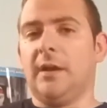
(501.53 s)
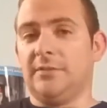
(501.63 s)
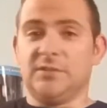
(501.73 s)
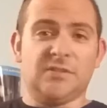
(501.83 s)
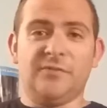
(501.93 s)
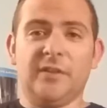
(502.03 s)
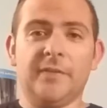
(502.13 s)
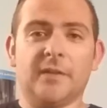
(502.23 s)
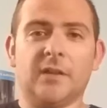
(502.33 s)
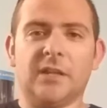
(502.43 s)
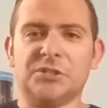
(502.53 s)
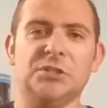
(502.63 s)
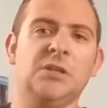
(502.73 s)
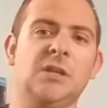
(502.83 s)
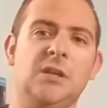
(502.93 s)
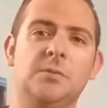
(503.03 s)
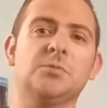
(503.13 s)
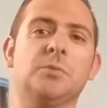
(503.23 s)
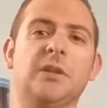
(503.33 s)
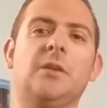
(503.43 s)
just to fill in the collection, it was
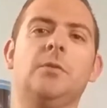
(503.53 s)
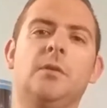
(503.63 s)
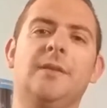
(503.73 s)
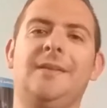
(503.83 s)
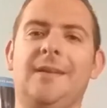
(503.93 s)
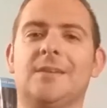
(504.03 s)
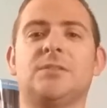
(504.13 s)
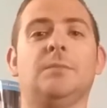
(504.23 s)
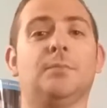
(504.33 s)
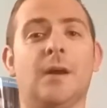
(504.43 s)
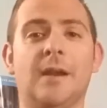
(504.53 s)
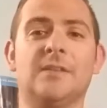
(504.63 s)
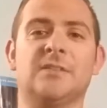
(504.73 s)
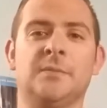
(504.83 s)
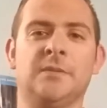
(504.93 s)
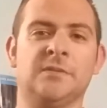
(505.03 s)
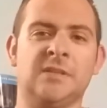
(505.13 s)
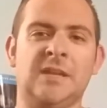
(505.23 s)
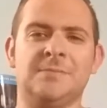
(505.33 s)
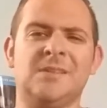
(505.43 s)
really cool that he actually brought out some of those
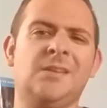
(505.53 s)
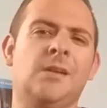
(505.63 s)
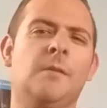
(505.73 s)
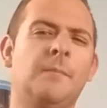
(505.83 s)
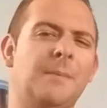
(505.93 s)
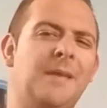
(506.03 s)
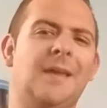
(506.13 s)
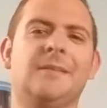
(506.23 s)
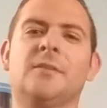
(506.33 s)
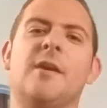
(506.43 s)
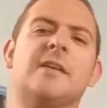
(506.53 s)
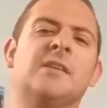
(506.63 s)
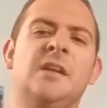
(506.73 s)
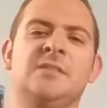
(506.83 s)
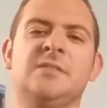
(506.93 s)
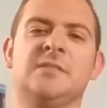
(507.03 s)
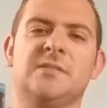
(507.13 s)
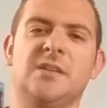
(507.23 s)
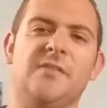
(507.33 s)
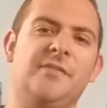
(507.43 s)
games that, you know, maybe had cracked cases and
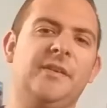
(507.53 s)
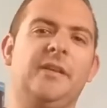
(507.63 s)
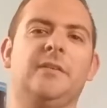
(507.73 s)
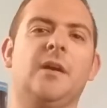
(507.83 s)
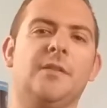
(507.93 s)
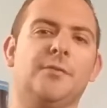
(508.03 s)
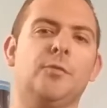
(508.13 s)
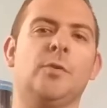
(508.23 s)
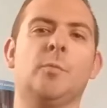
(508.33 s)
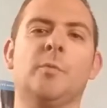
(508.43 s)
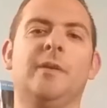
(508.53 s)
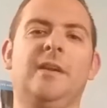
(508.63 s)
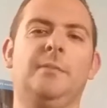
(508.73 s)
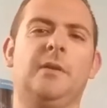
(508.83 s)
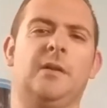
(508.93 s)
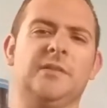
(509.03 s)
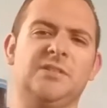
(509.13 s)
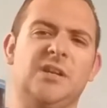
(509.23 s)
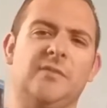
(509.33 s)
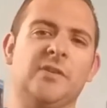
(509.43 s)
stuff that he hadn't gone through or weren't ready to put out on the
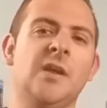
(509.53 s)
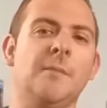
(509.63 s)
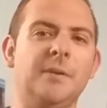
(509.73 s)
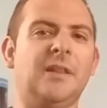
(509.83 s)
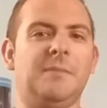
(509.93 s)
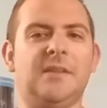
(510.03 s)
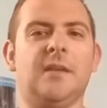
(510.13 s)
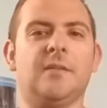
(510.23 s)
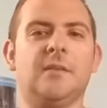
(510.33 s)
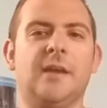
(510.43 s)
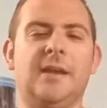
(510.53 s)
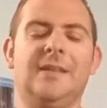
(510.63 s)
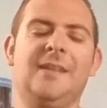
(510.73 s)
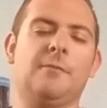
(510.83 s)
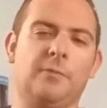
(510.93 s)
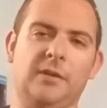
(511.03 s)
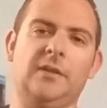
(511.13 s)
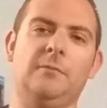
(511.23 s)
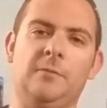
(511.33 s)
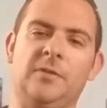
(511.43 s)
shelves. But he let me take a look at it, and that
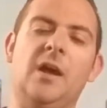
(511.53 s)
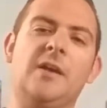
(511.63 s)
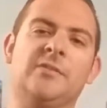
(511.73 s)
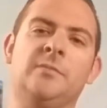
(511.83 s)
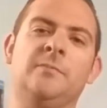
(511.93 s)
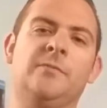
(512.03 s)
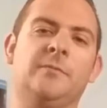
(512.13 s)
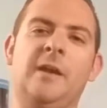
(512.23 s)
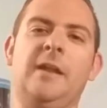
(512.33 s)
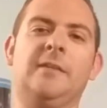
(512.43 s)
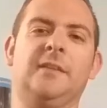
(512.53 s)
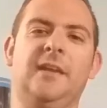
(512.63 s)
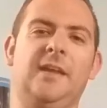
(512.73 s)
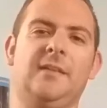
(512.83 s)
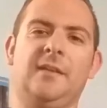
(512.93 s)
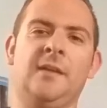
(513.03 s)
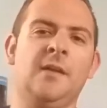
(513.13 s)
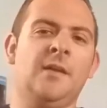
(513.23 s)
really was awesome. Right out the gate, like,